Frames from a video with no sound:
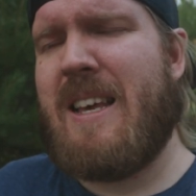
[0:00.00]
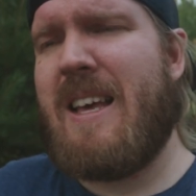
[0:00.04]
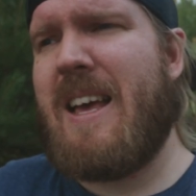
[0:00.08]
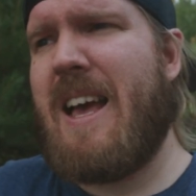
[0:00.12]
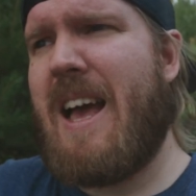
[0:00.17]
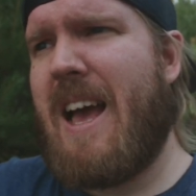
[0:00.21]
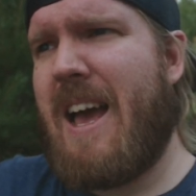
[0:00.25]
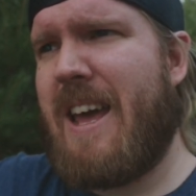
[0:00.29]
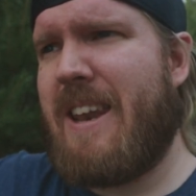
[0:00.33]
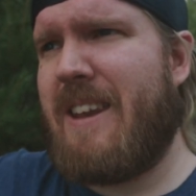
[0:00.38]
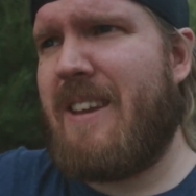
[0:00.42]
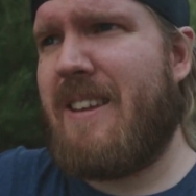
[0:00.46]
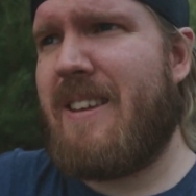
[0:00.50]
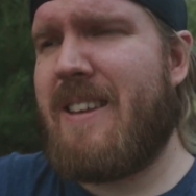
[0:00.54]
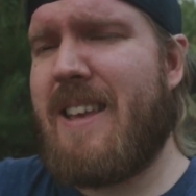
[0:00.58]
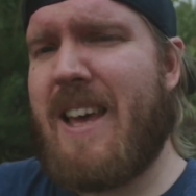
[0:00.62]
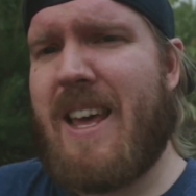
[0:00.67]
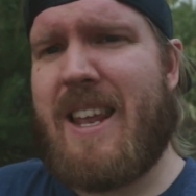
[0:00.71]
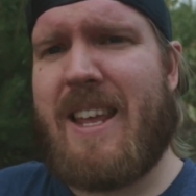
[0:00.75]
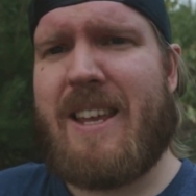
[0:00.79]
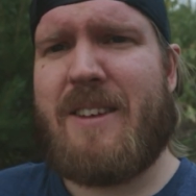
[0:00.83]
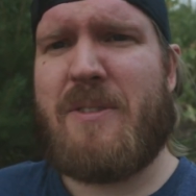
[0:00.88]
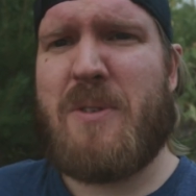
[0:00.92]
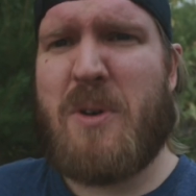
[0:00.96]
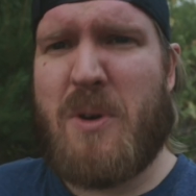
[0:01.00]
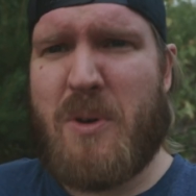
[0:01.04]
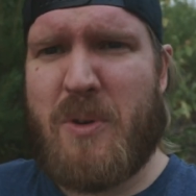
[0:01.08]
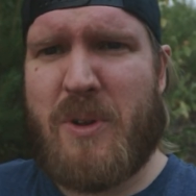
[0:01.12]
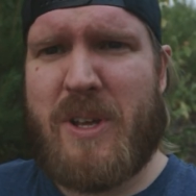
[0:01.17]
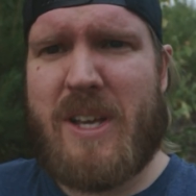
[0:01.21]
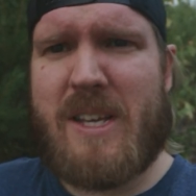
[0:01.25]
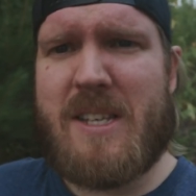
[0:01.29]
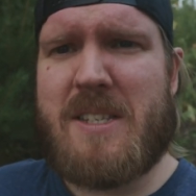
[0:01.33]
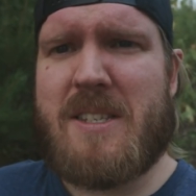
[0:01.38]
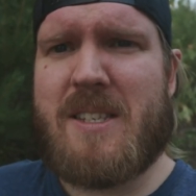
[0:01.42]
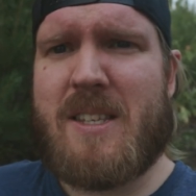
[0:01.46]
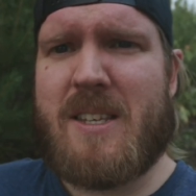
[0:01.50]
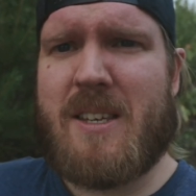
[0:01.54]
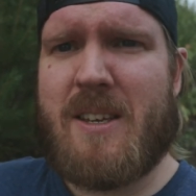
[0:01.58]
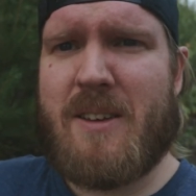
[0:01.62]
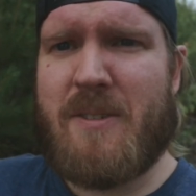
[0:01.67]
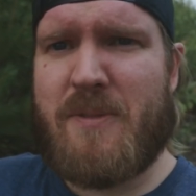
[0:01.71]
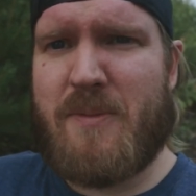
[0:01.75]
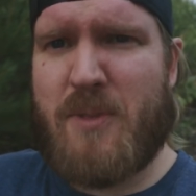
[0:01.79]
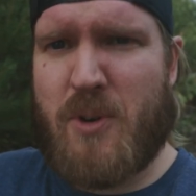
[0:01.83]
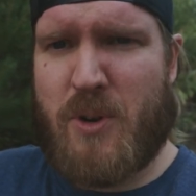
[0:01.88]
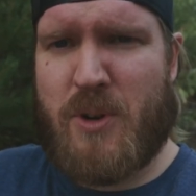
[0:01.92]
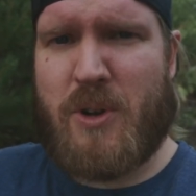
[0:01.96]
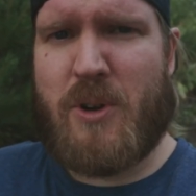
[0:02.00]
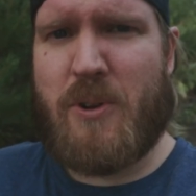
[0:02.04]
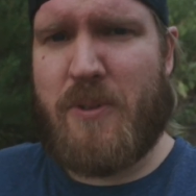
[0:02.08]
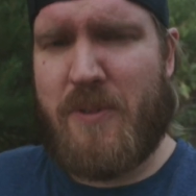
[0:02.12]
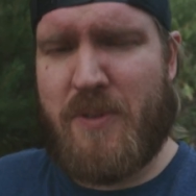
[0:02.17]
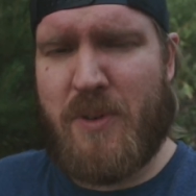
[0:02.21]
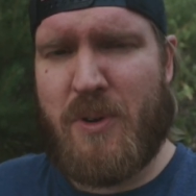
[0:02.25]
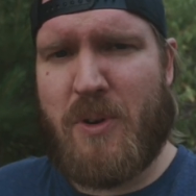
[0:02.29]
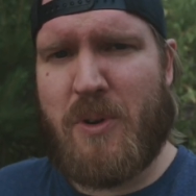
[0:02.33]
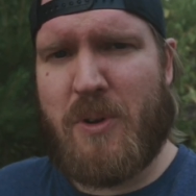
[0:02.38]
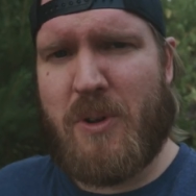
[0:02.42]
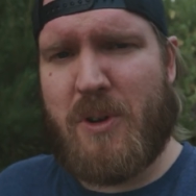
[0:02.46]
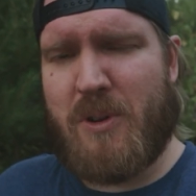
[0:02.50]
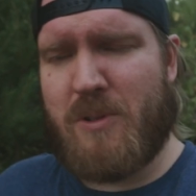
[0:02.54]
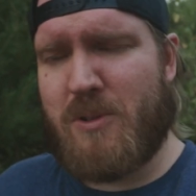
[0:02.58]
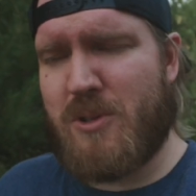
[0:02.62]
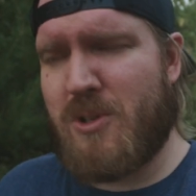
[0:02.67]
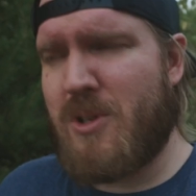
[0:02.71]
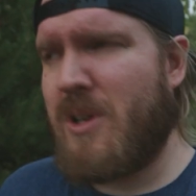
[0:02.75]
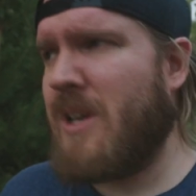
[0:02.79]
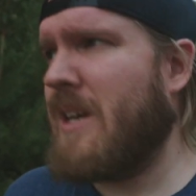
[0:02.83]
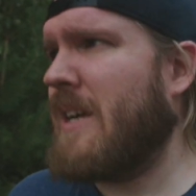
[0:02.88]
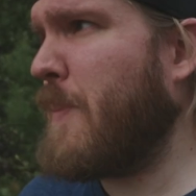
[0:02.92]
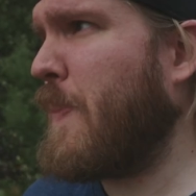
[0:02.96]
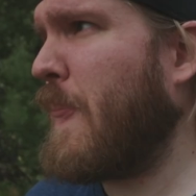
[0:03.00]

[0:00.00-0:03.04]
and getting noticed for your photos.